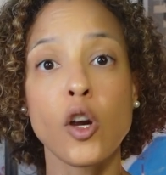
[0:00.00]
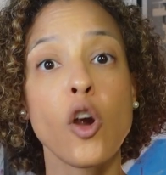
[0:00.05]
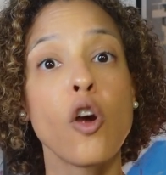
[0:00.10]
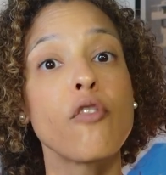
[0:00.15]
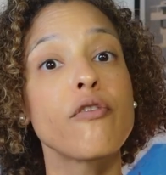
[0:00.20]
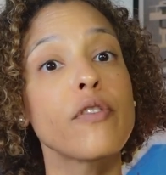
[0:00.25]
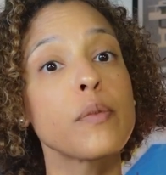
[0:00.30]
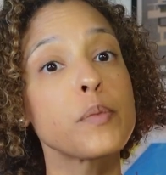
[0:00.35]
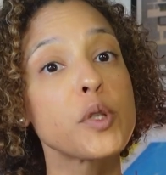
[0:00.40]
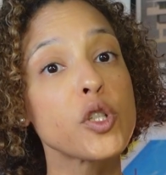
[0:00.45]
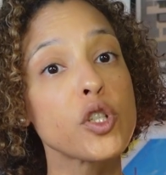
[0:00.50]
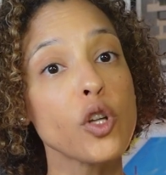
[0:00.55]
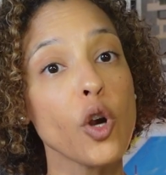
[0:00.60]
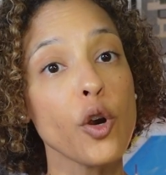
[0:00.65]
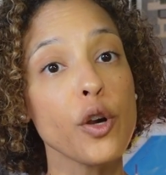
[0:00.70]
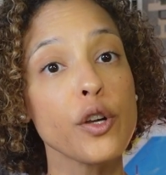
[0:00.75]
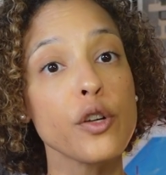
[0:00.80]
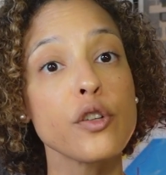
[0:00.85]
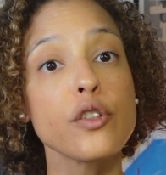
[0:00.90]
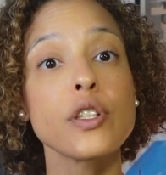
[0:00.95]
from
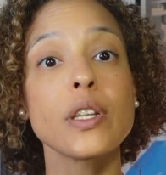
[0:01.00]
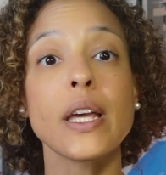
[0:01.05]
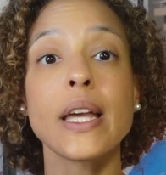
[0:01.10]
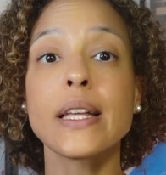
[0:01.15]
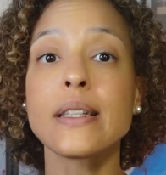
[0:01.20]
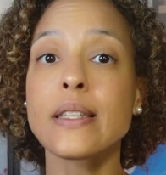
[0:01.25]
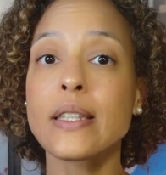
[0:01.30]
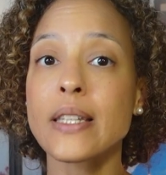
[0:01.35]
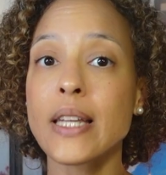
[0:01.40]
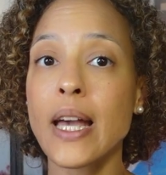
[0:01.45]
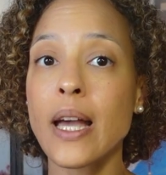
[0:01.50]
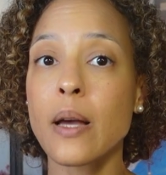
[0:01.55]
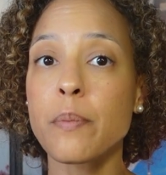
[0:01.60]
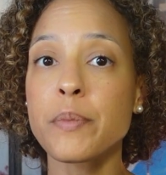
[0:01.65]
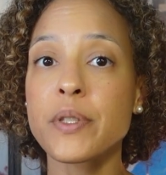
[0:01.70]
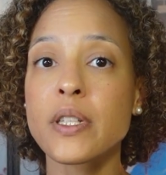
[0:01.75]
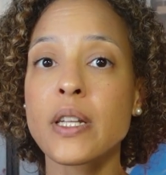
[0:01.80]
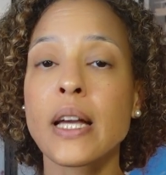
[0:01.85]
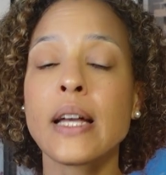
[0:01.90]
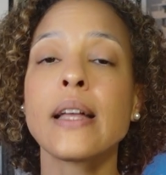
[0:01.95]
starters and
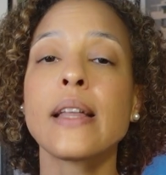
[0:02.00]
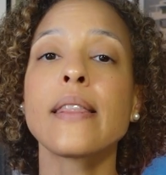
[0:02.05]
steps